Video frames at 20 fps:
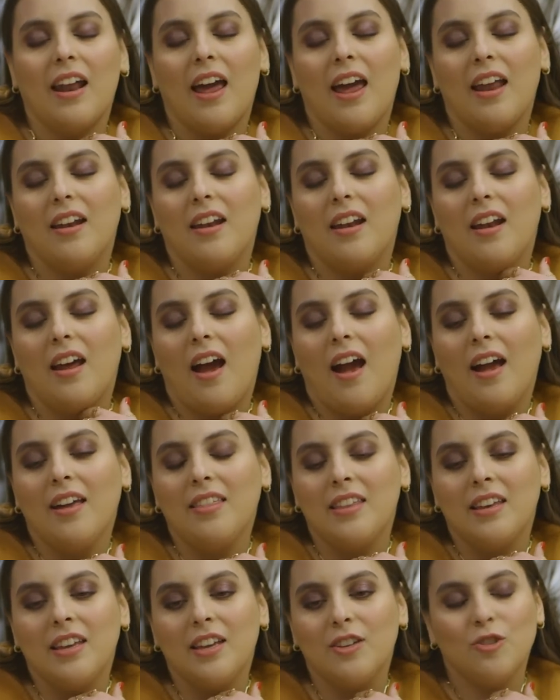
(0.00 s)
And I
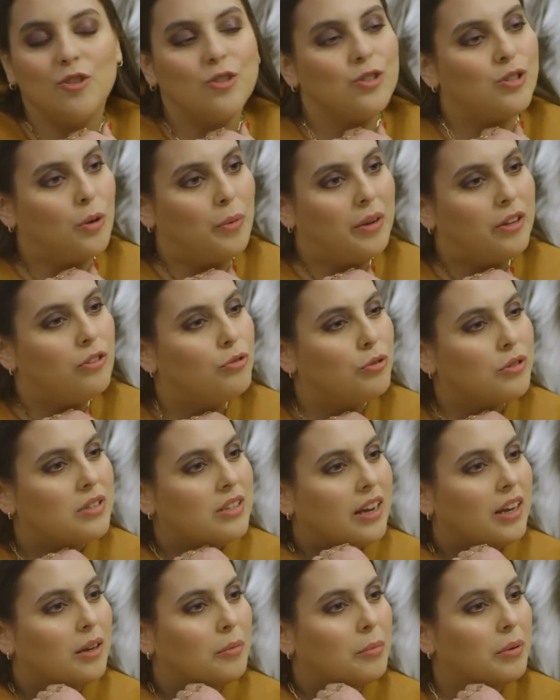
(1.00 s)
think it's just so interesting